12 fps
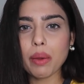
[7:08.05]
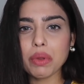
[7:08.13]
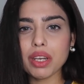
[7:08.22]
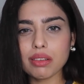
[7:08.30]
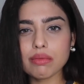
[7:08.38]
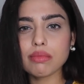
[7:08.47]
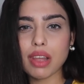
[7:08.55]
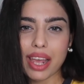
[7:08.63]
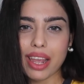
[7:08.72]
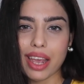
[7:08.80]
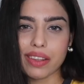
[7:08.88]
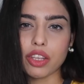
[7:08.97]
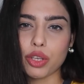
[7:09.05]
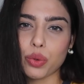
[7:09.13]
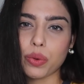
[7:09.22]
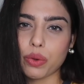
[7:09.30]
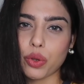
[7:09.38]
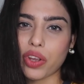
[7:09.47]
I mean, I
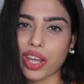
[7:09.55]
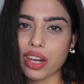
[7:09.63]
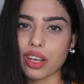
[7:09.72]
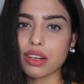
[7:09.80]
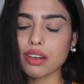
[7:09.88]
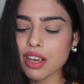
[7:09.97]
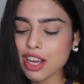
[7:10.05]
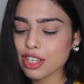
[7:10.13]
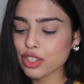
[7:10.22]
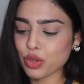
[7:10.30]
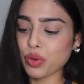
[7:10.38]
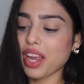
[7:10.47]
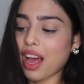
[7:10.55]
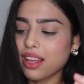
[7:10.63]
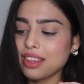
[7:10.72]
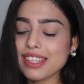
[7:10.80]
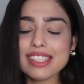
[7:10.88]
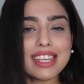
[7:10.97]
think you're getting it. So
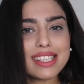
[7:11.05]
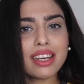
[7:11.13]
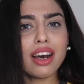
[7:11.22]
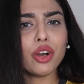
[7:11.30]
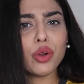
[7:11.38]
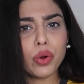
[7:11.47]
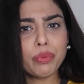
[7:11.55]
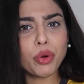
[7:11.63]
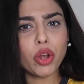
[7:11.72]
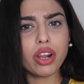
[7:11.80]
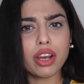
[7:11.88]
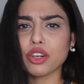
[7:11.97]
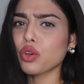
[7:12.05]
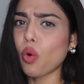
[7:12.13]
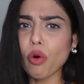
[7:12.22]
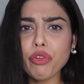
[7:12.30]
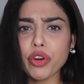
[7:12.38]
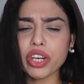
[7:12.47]
yeah, this is a good product.
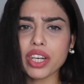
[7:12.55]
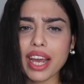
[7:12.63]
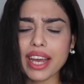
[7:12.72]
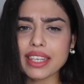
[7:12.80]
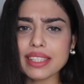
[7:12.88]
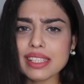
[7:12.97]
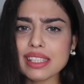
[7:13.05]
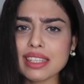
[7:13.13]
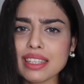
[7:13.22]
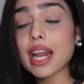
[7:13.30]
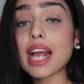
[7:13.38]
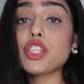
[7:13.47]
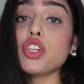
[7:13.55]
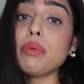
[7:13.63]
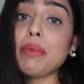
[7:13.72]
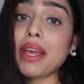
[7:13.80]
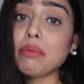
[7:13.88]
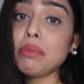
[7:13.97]
Go for it, guys. It actually
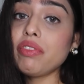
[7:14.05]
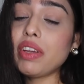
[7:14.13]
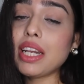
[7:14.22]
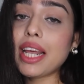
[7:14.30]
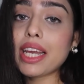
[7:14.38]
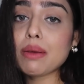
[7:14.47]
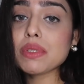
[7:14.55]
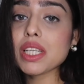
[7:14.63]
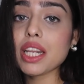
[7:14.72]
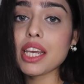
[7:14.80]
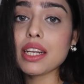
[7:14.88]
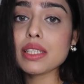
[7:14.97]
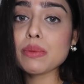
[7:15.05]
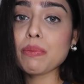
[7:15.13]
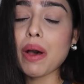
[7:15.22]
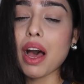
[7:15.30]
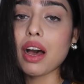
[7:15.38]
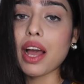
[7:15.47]
made me feel like I'm sitting in a
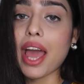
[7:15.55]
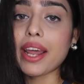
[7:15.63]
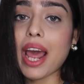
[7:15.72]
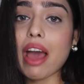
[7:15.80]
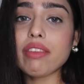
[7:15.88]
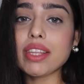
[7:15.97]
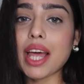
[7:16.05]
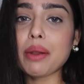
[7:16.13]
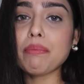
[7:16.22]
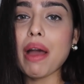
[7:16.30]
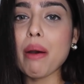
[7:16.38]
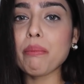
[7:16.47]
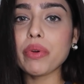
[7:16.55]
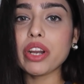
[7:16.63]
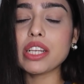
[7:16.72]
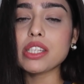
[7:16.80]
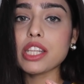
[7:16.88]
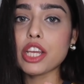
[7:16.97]
spa and having that
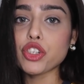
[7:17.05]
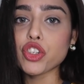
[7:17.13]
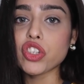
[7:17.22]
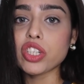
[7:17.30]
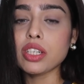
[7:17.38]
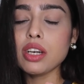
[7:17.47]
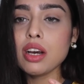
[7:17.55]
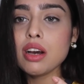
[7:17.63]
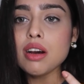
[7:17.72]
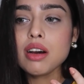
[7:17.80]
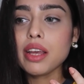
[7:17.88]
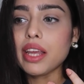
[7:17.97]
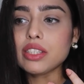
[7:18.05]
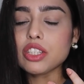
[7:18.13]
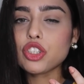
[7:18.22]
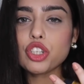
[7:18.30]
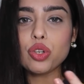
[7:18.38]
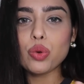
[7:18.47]
pampering session in
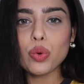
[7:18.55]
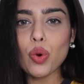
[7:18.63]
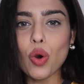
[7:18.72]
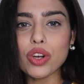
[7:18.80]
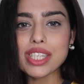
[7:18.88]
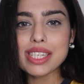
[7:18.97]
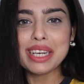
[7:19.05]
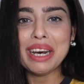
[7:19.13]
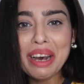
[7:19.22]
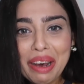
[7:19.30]
such a low cost.